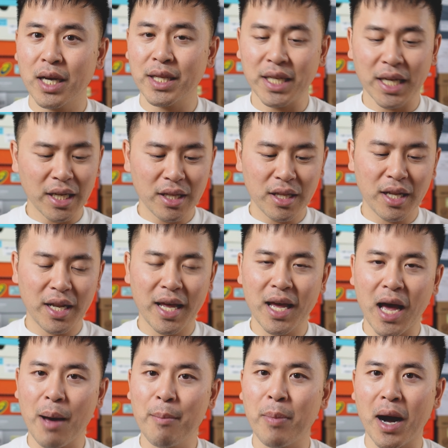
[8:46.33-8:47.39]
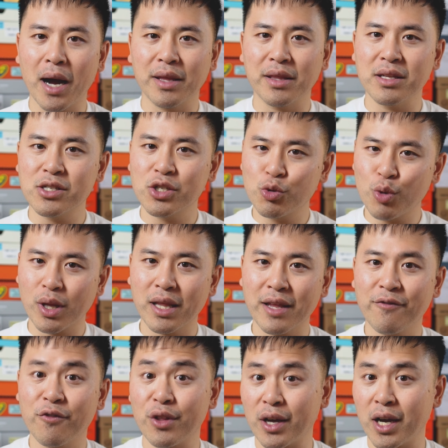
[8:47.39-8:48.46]
At the end of the day, I'm buying these strictly
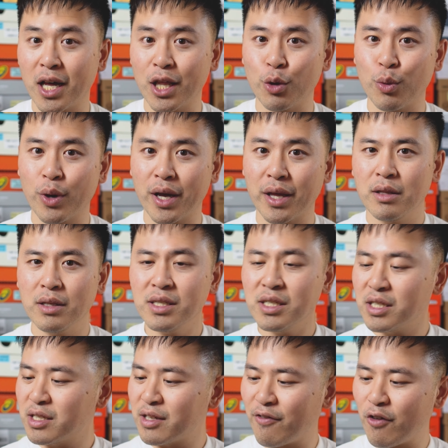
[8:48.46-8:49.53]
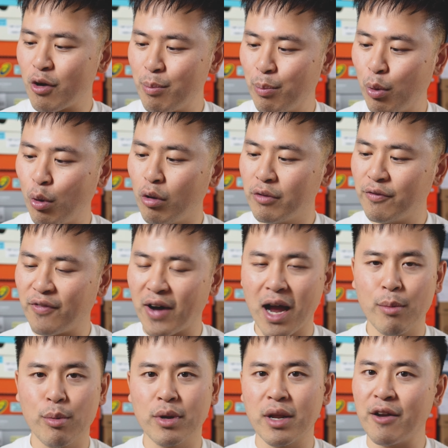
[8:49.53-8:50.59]
for the colorway. This is just a very bold,
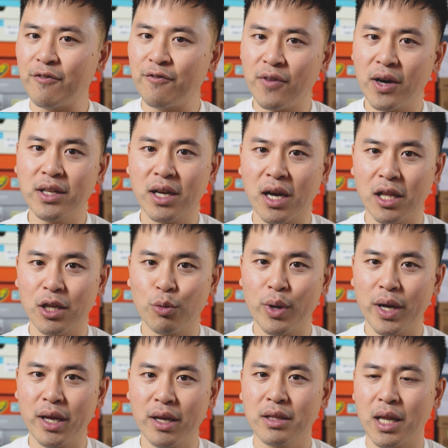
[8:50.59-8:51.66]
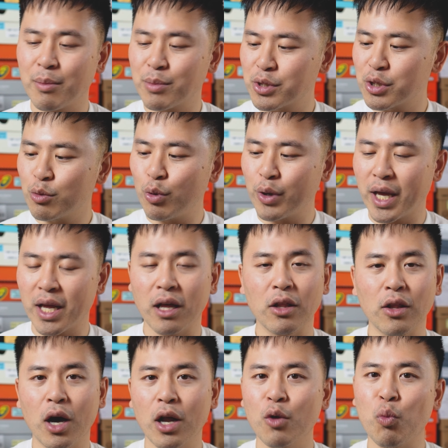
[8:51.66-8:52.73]
vibrant, and fun colorway that I'm sure will get a
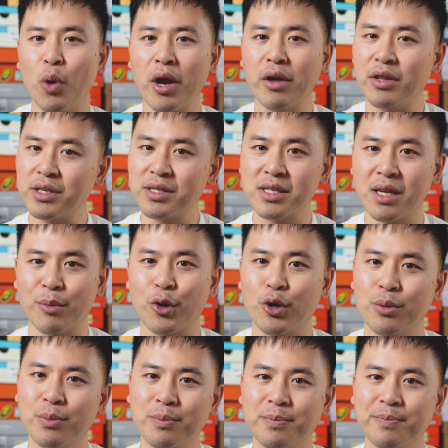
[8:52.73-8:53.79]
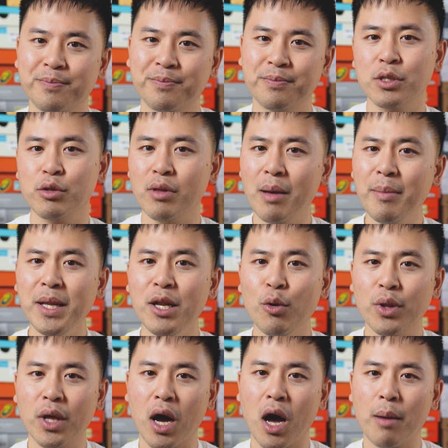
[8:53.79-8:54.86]
lot of wear this summer. So let me know
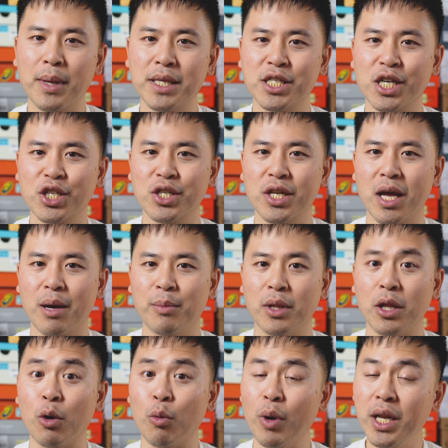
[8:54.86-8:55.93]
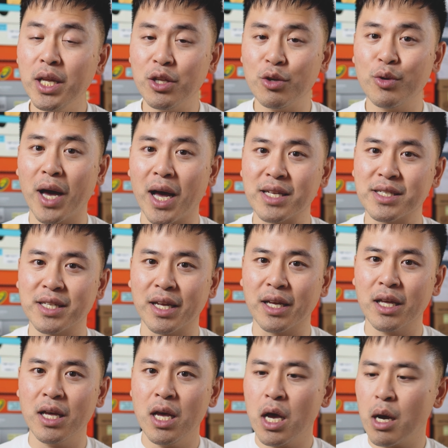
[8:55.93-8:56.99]
in the comment section down below, what do you guys
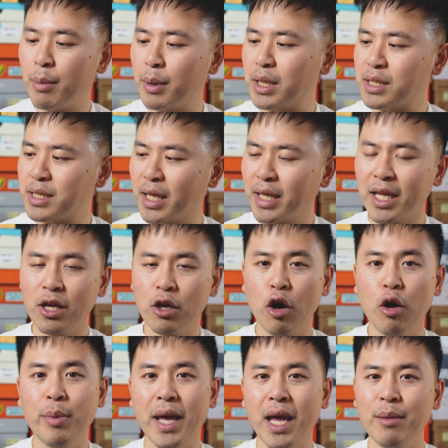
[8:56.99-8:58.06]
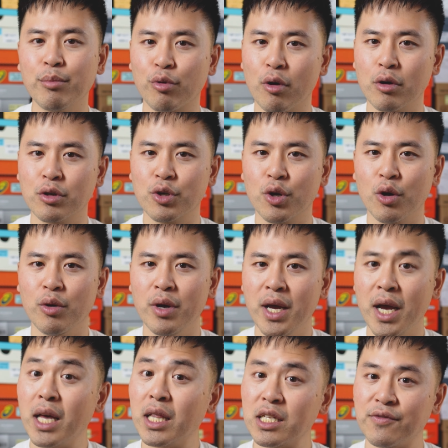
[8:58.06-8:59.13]
think about this Nike Kobe 8 Protro
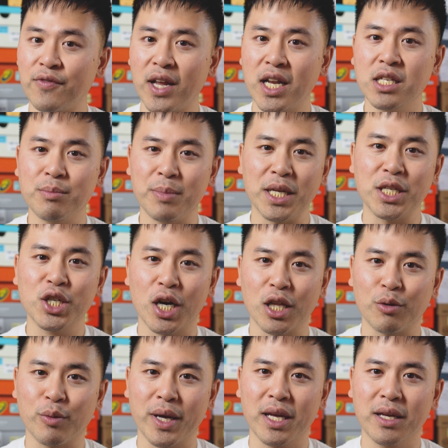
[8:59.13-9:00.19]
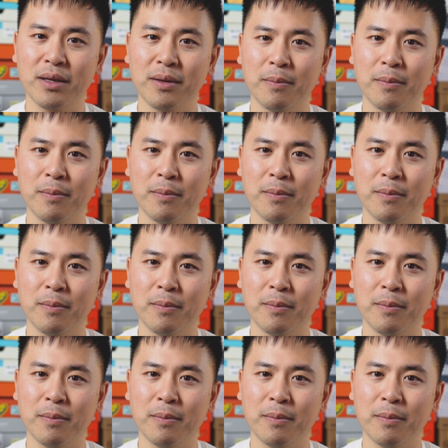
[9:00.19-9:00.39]
and this Venice Beach colorway?